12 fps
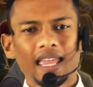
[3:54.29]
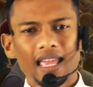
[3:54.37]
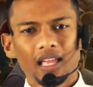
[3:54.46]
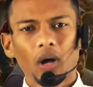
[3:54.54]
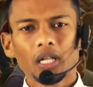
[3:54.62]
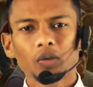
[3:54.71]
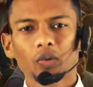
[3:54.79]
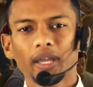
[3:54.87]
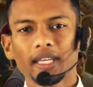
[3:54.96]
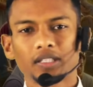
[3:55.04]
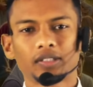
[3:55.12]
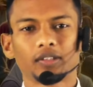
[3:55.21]

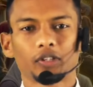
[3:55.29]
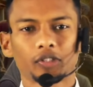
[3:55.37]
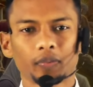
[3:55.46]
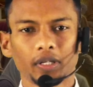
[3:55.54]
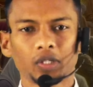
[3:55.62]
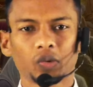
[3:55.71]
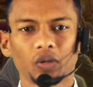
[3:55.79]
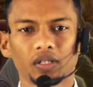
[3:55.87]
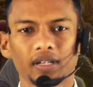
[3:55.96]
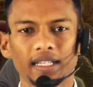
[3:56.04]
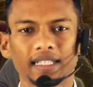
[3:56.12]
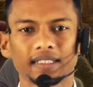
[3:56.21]
Evaluate your spiritual
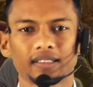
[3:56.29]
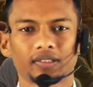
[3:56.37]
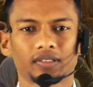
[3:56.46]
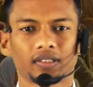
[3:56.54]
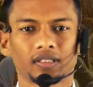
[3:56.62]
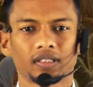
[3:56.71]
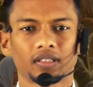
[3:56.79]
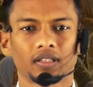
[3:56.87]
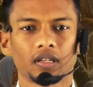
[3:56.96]
readiness.